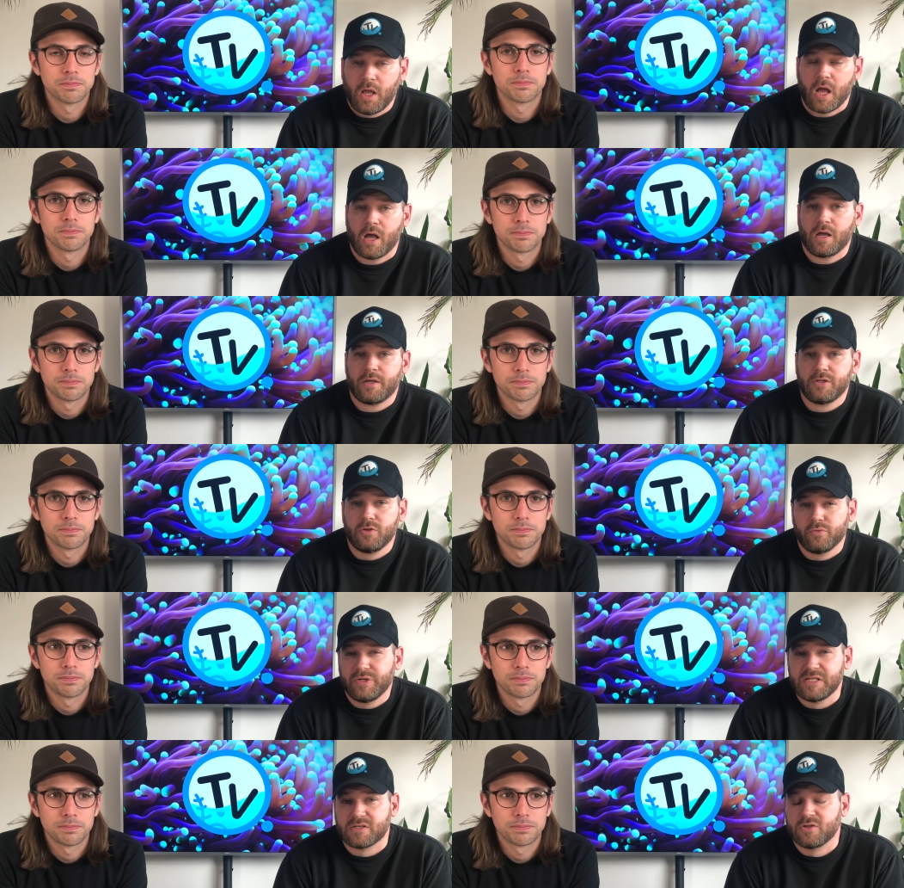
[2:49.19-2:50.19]
Speaker 1: Uh, you'll
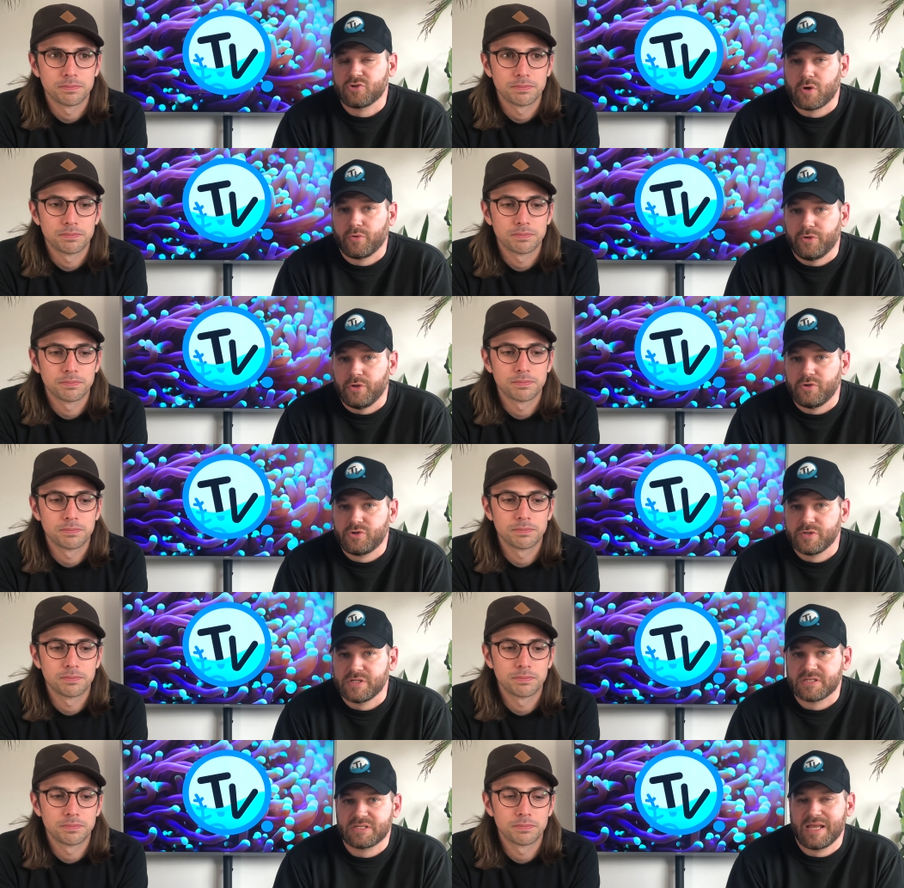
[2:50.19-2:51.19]
need to control the
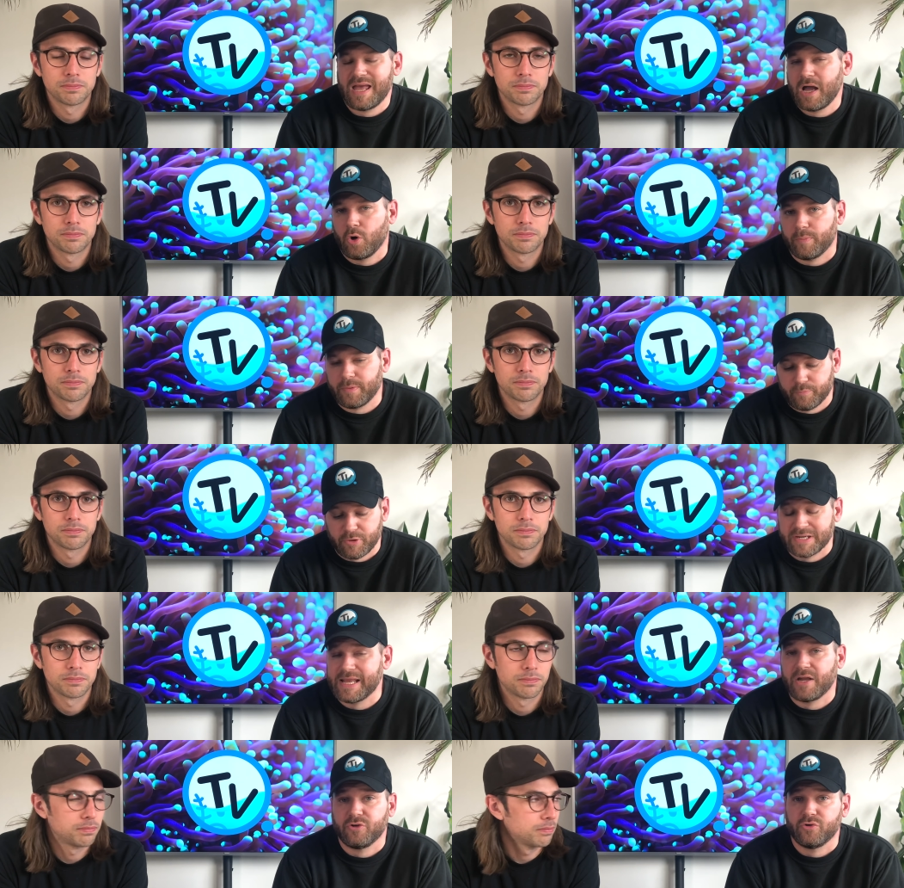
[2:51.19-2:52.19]
nutrients to help bring
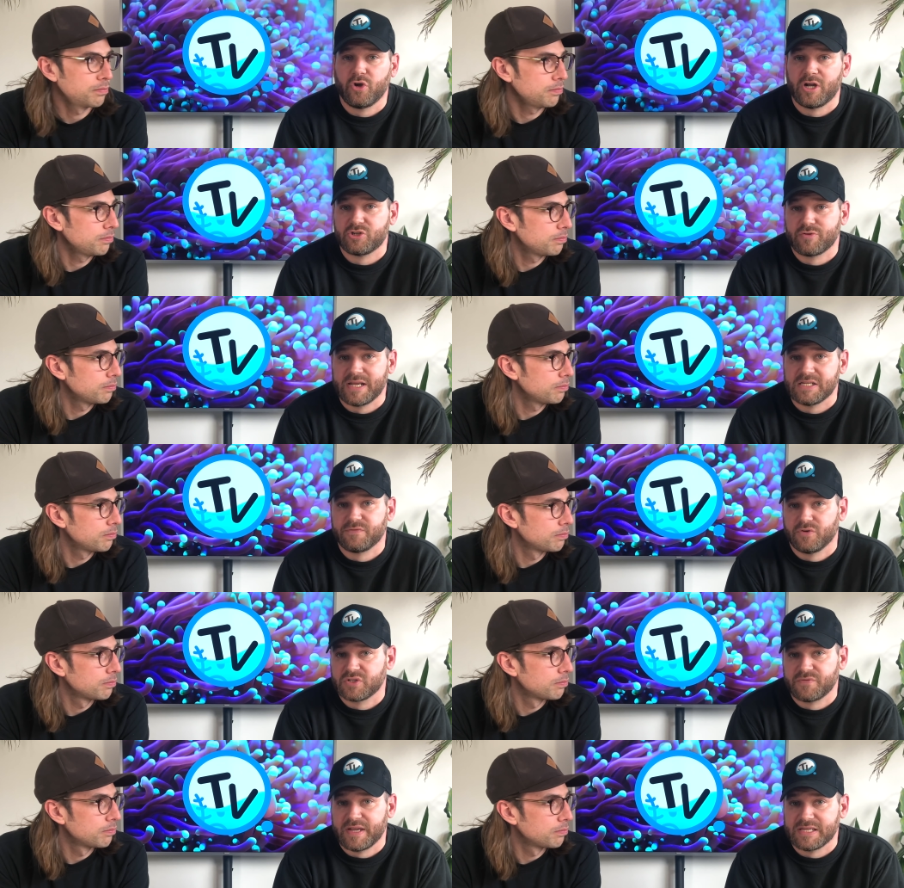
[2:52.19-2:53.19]
down your nitrates,
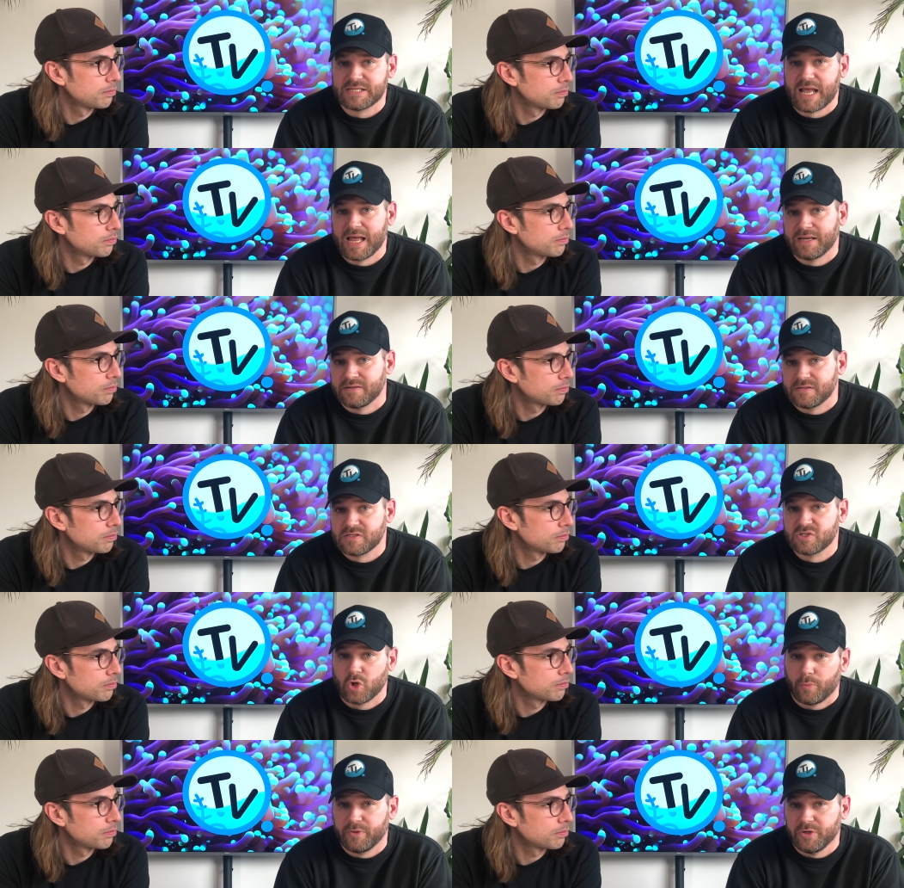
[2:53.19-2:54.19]
phosphates, and
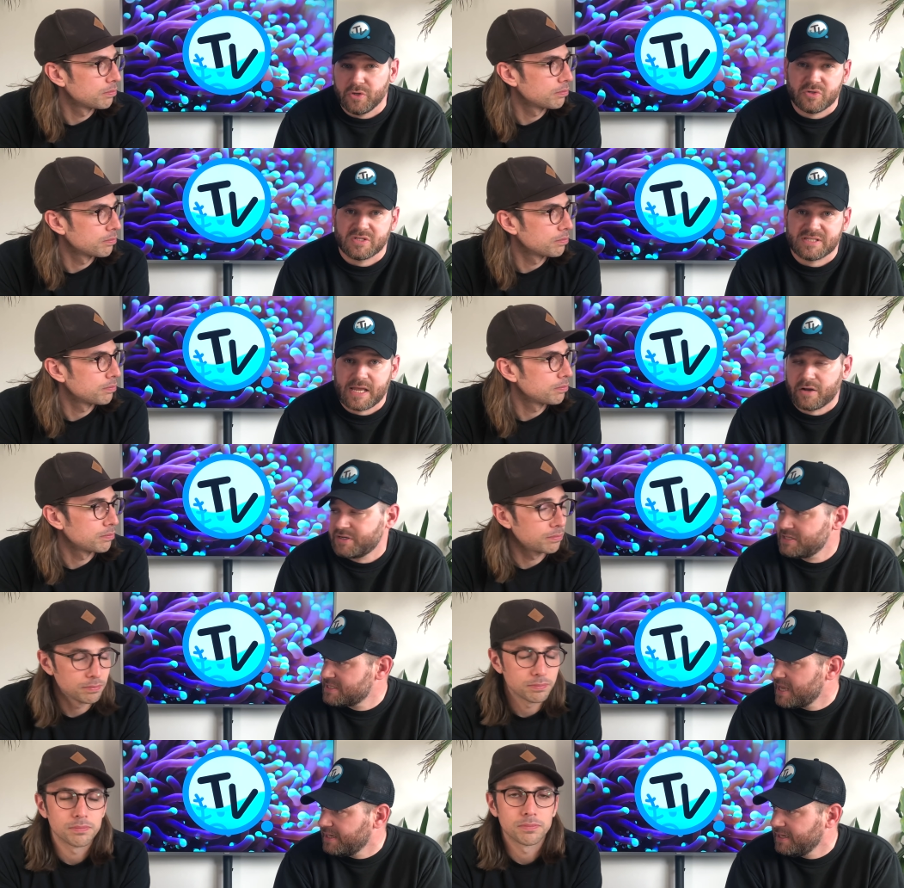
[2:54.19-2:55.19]
stop the nuisance algae
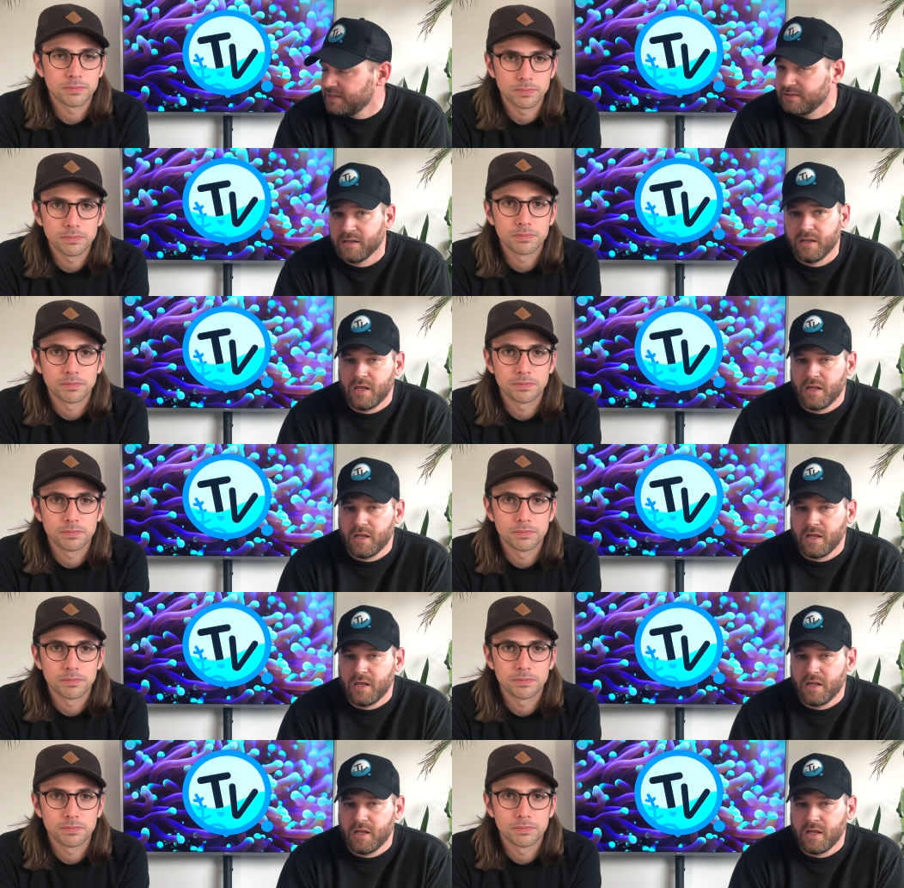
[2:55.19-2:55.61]
setting in.